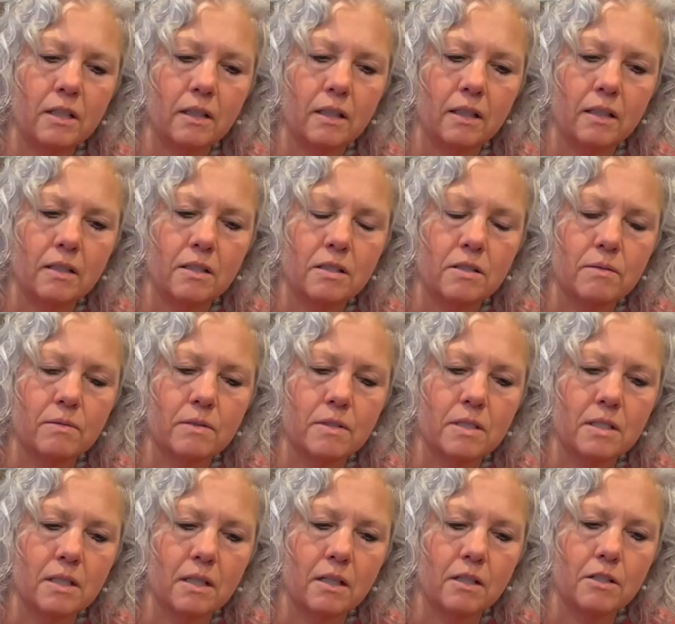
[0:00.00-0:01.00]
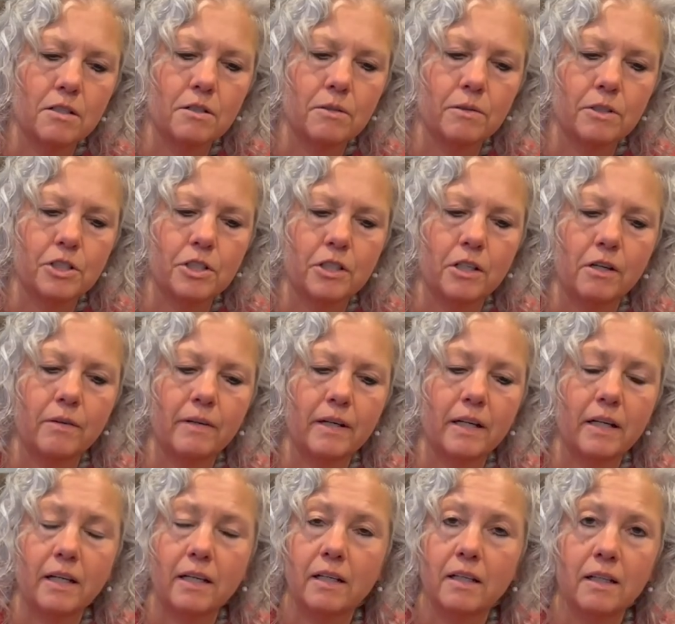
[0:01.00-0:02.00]
like this one's kind of squishy
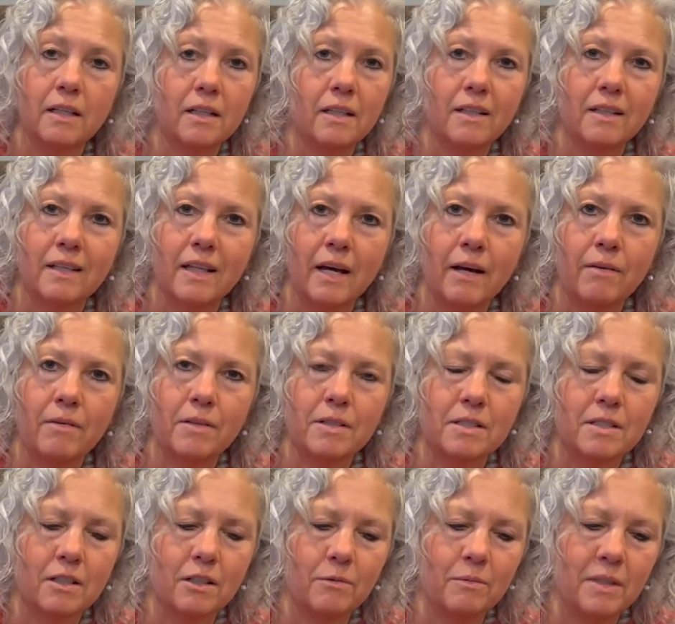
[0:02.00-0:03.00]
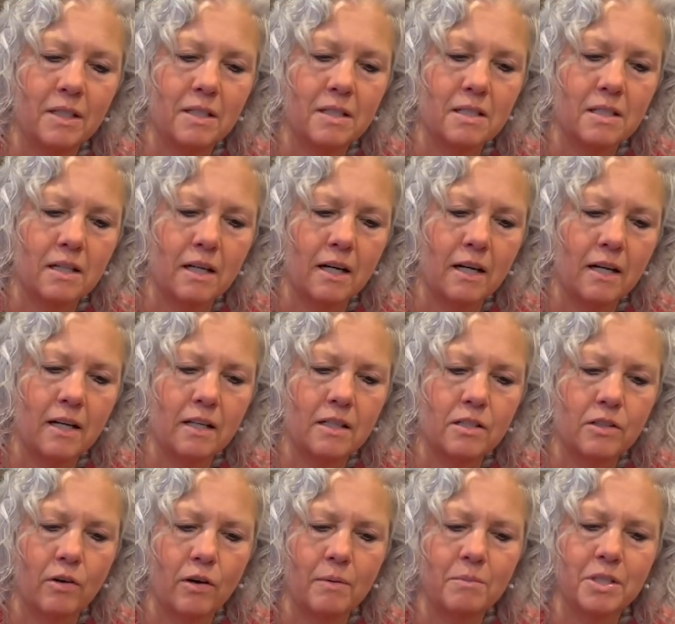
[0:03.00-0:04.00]
already, that one's going to be discarded.
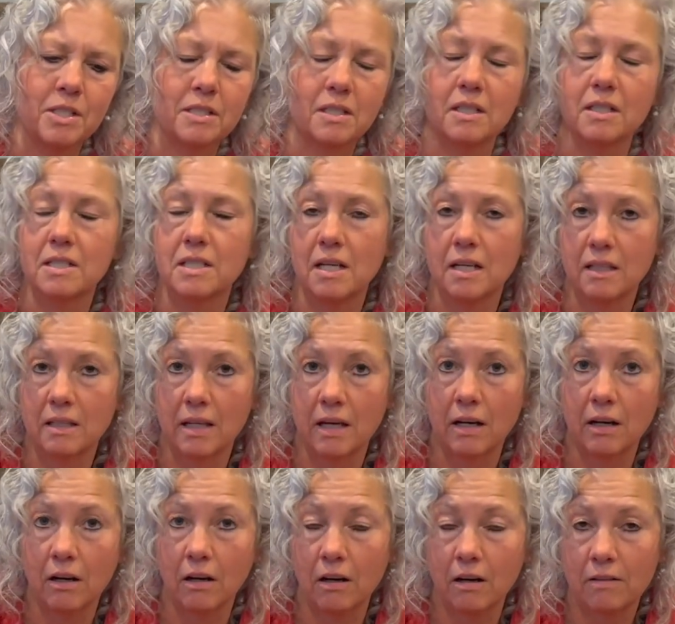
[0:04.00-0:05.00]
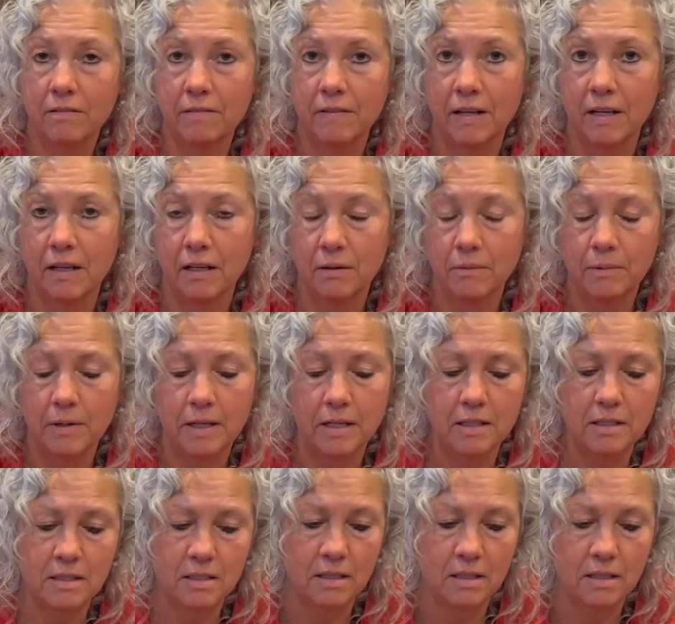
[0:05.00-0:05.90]
So I'm just going to take that off anyways,